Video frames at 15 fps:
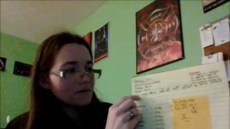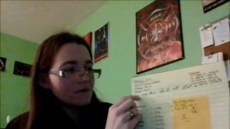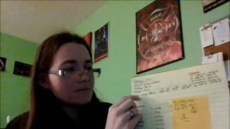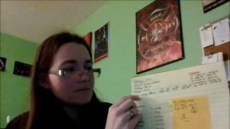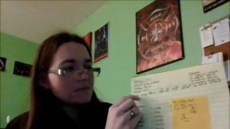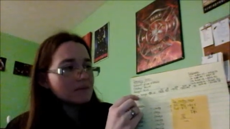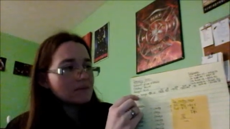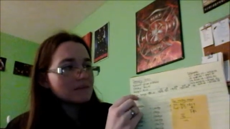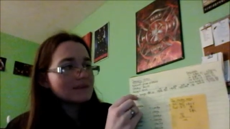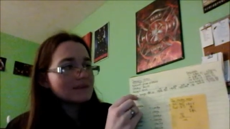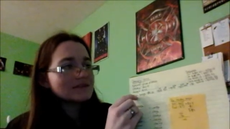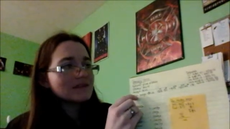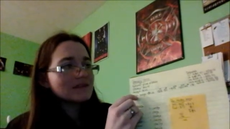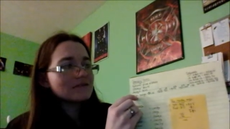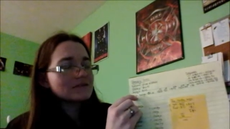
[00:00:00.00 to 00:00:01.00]
I would put my big
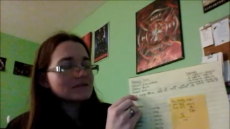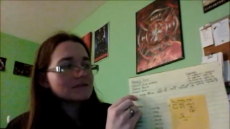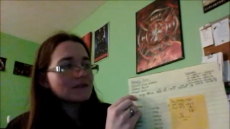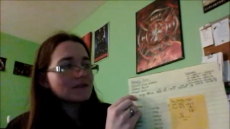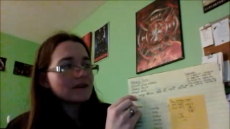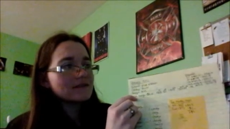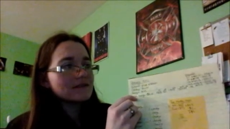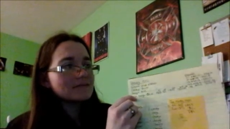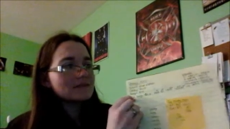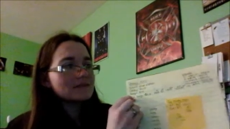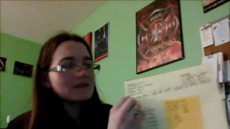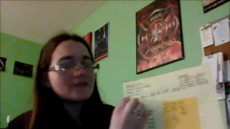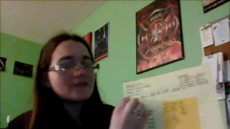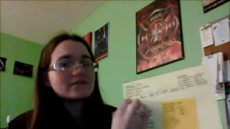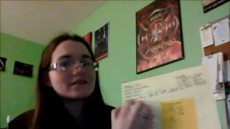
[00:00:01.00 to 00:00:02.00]
savings account and
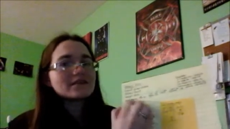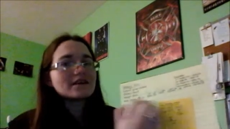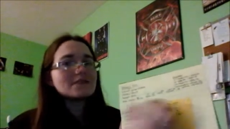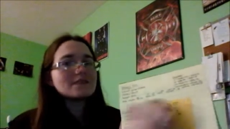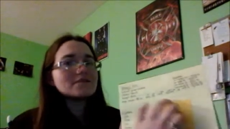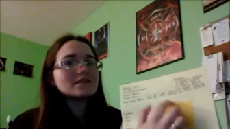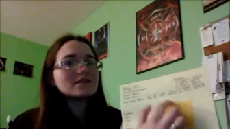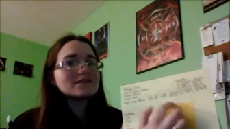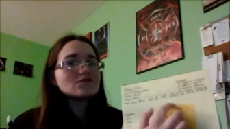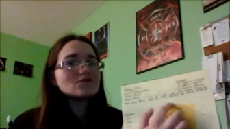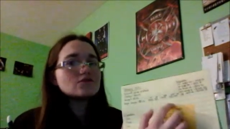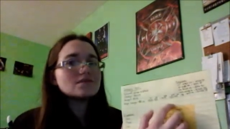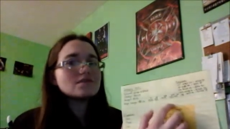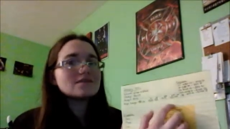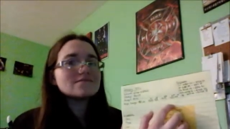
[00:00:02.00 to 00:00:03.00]
put everything I put
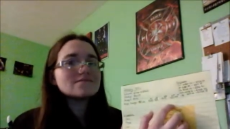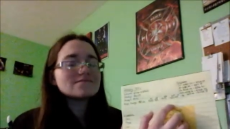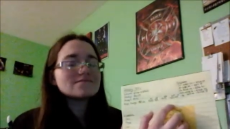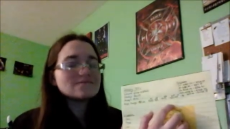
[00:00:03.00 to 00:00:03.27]
into it,